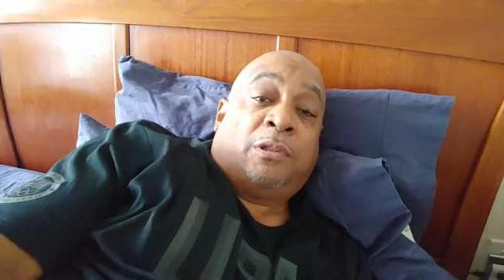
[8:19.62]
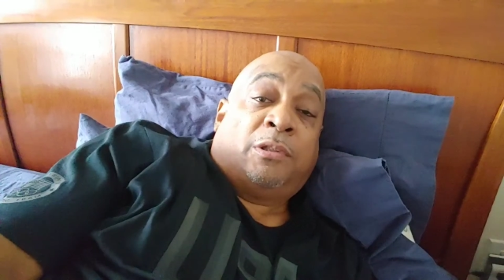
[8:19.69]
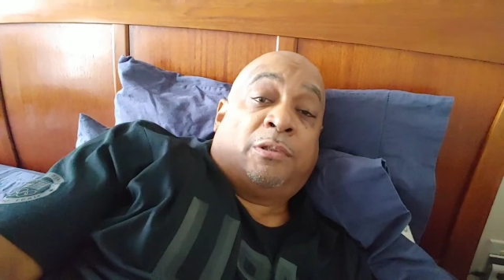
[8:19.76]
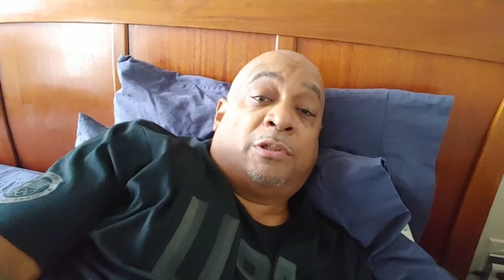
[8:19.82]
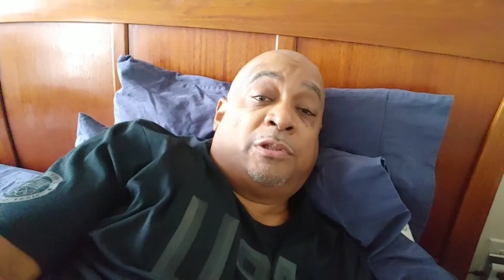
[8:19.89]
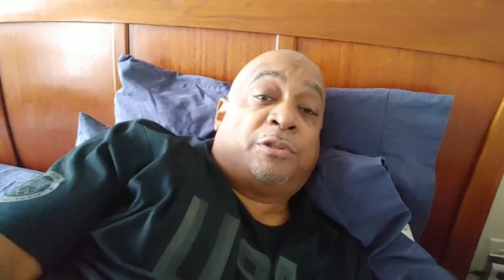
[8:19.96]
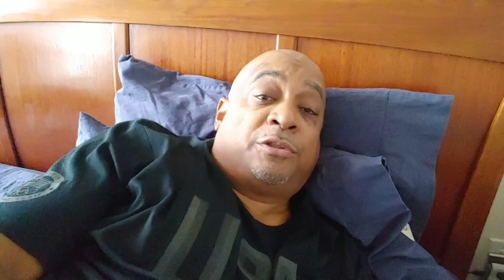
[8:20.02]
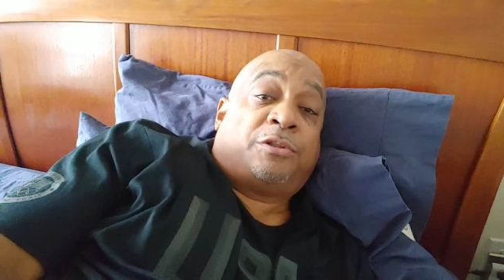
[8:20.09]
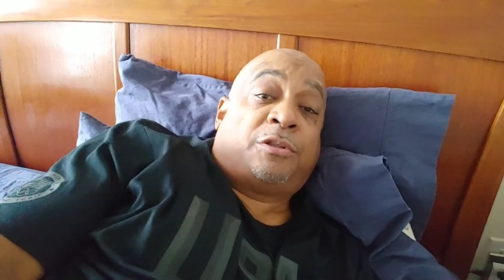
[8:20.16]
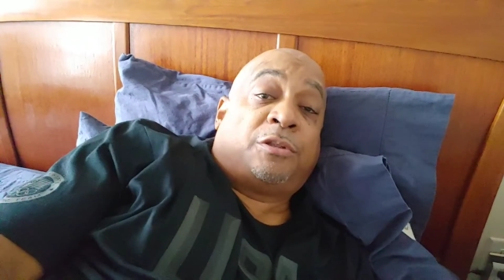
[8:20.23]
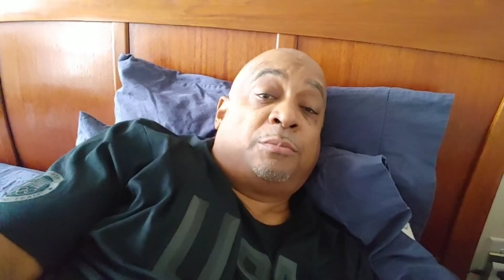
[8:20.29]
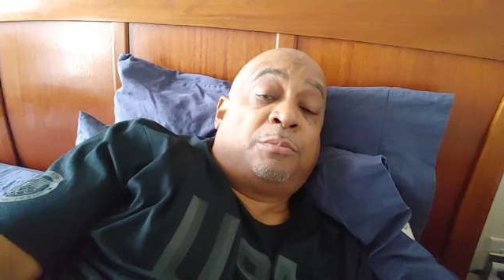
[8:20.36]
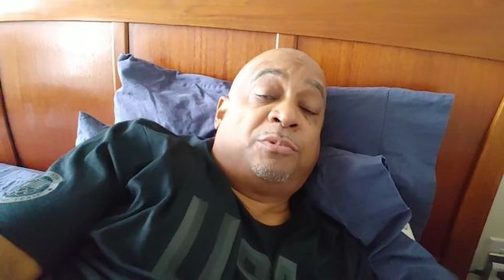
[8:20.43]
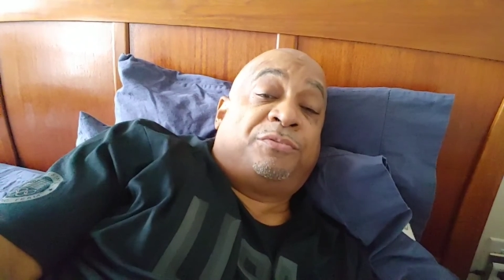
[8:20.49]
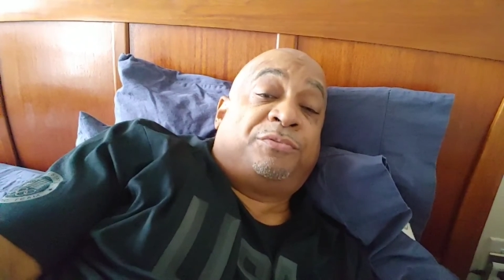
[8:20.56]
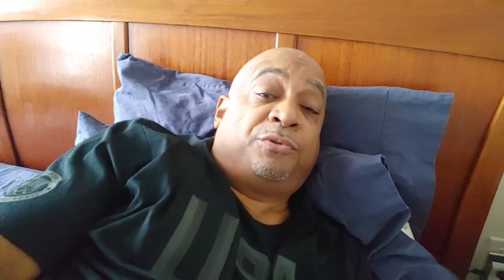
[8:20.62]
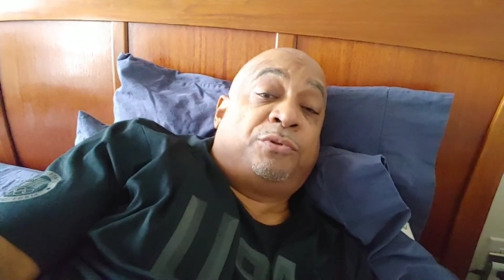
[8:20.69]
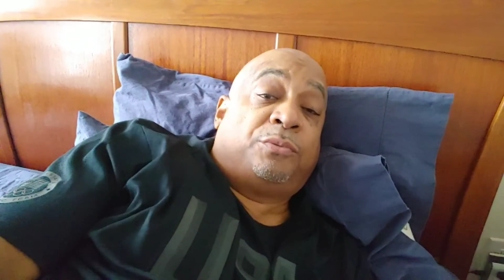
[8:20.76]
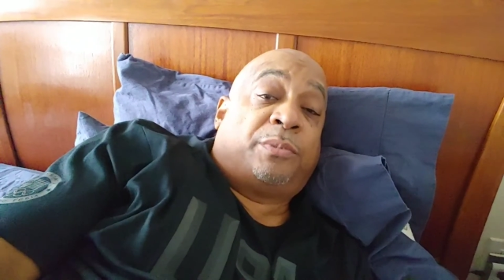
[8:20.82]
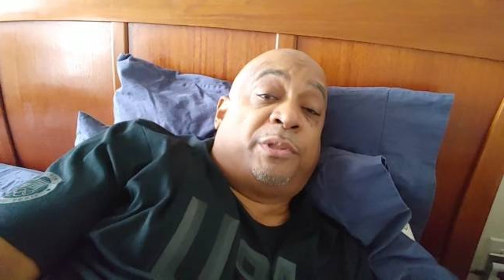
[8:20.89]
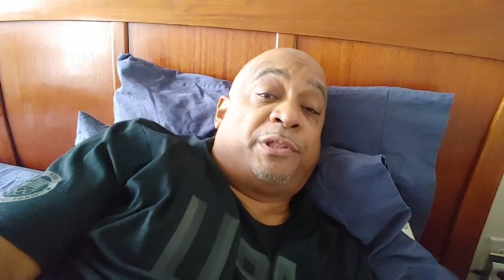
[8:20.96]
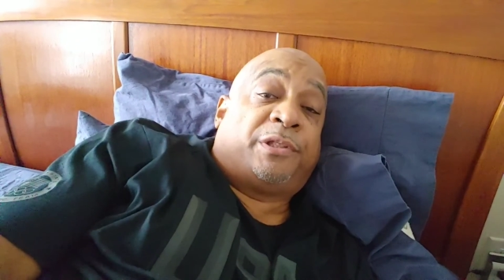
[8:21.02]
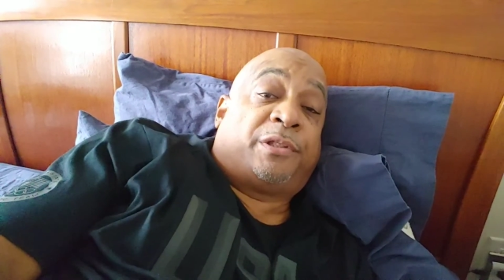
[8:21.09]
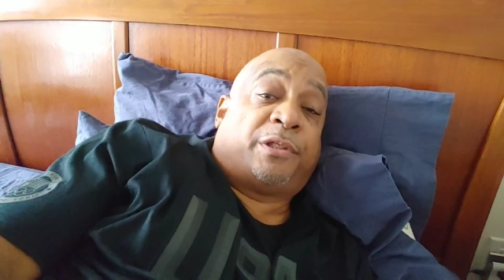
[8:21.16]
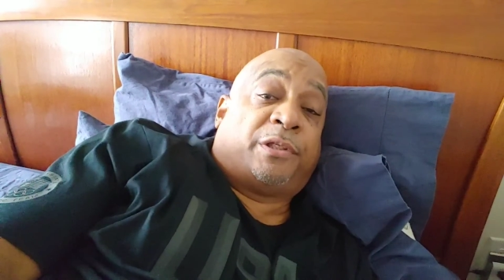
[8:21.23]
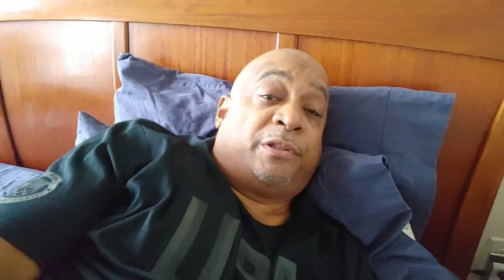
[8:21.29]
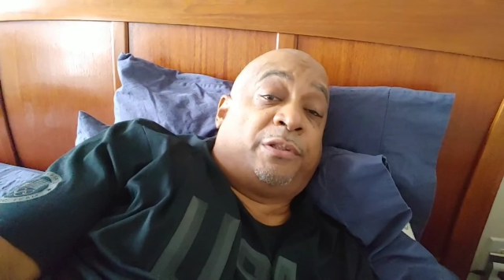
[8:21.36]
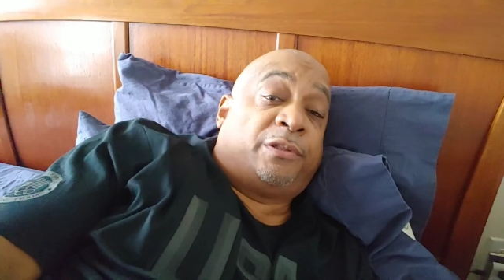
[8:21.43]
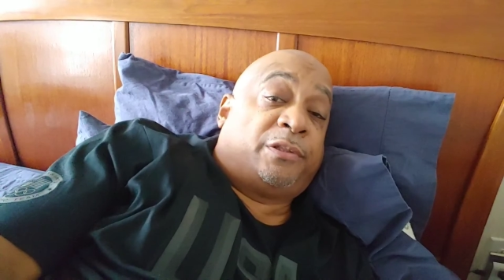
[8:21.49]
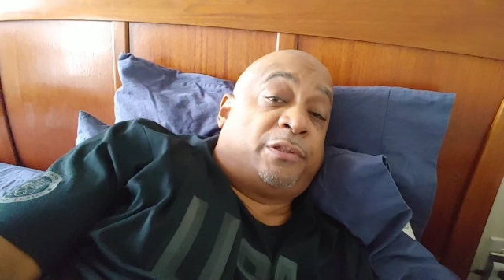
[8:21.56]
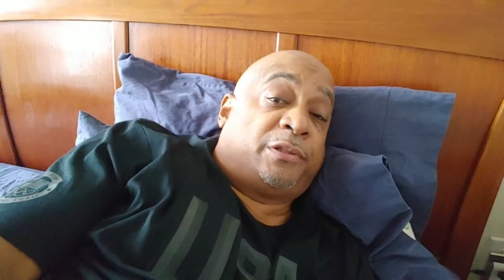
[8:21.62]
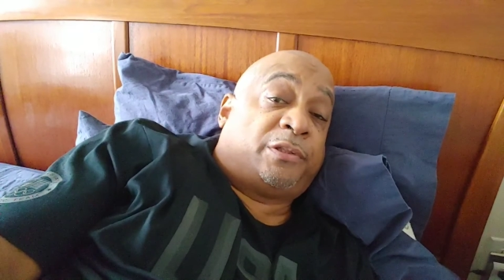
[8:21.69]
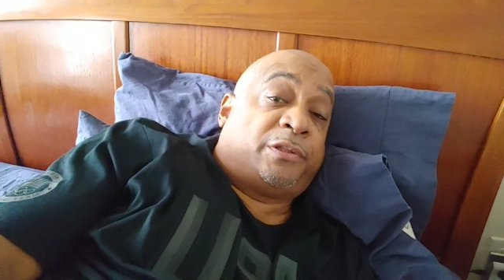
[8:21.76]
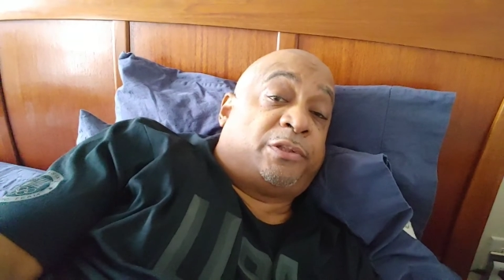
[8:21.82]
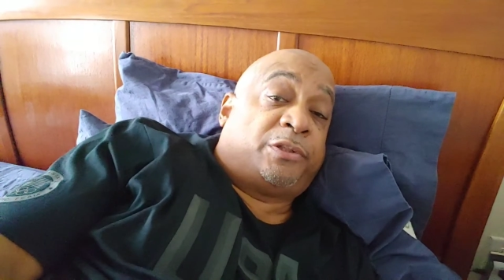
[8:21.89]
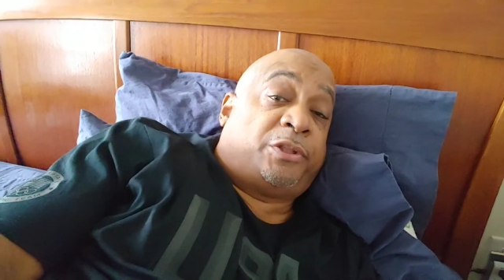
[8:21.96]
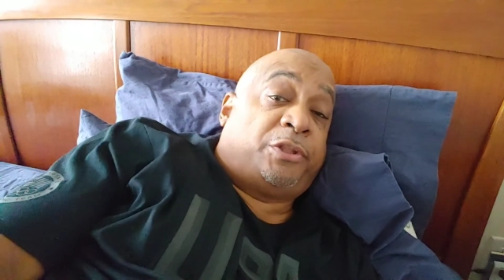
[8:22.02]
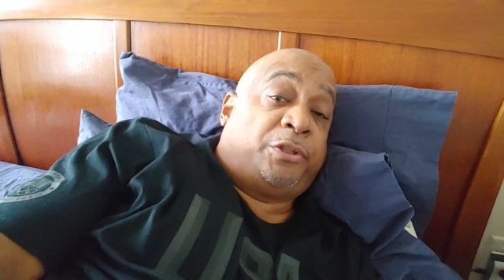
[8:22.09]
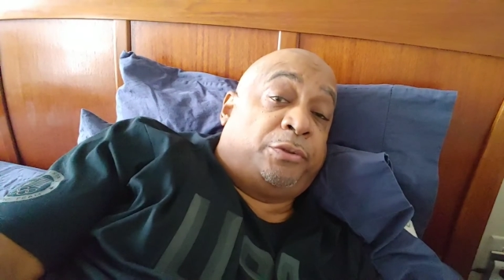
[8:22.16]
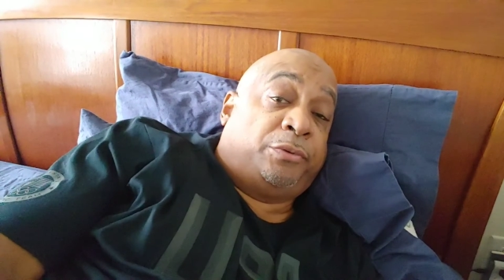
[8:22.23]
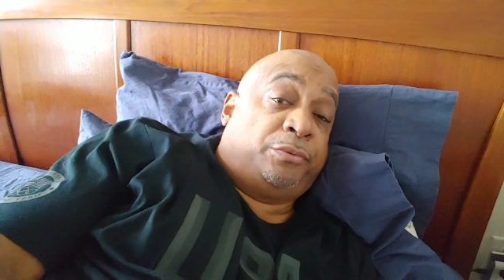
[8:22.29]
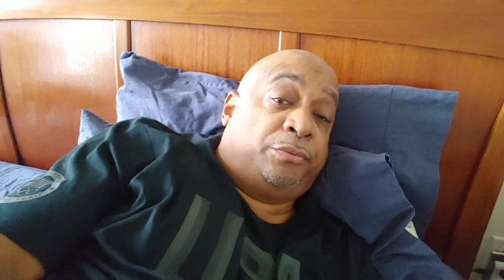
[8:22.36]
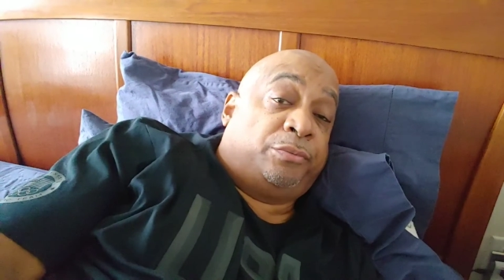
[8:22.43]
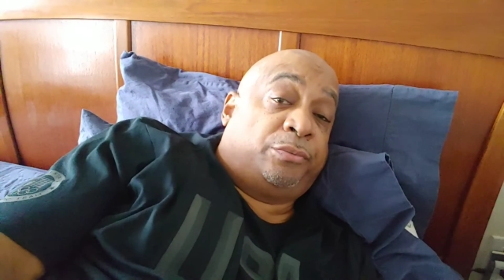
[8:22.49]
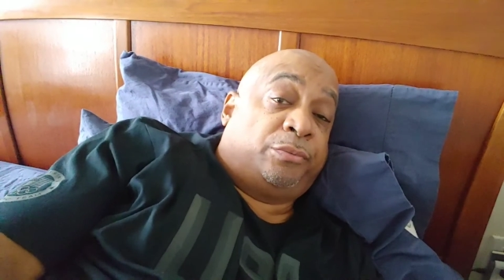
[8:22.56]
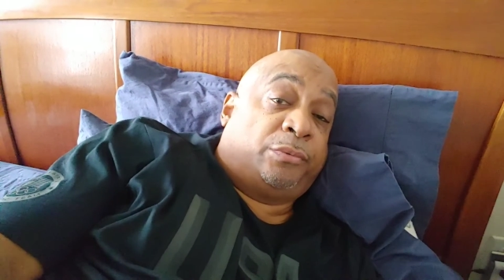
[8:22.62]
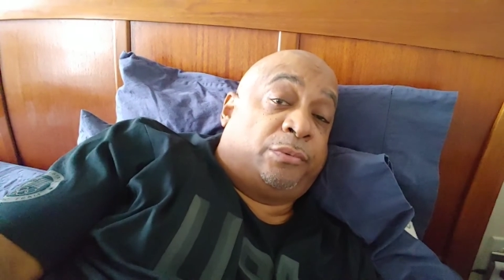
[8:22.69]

Now some of you may think this is cute,